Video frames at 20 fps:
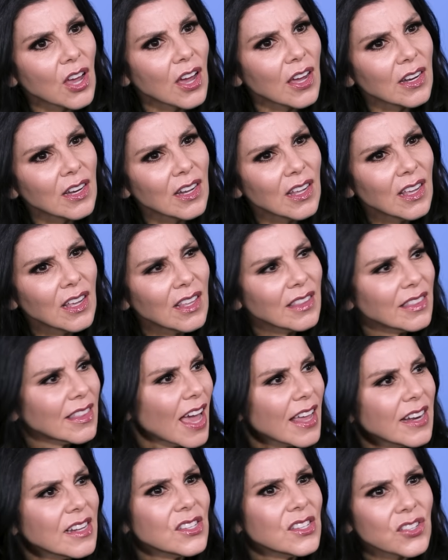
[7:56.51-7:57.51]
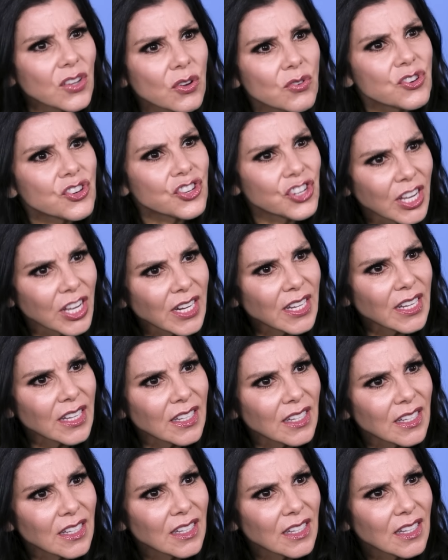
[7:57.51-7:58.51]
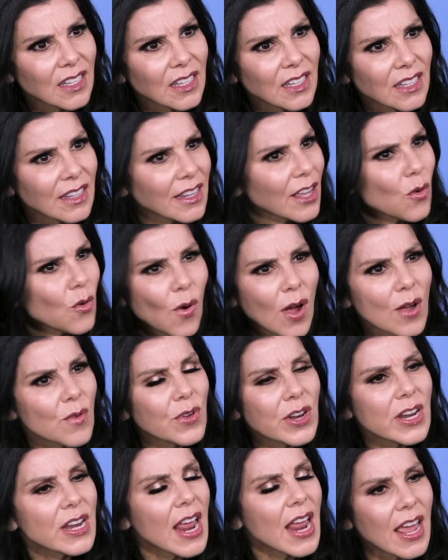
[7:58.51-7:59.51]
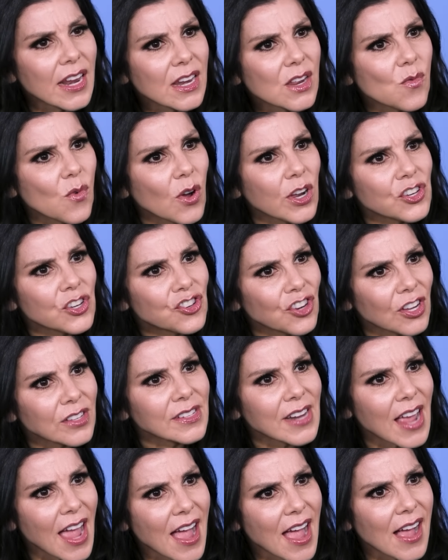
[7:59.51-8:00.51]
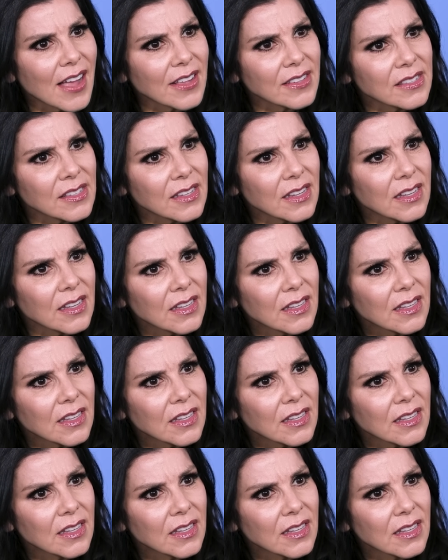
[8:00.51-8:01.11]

thought, that is so shitty. Like, why wouldn't anyone just ask?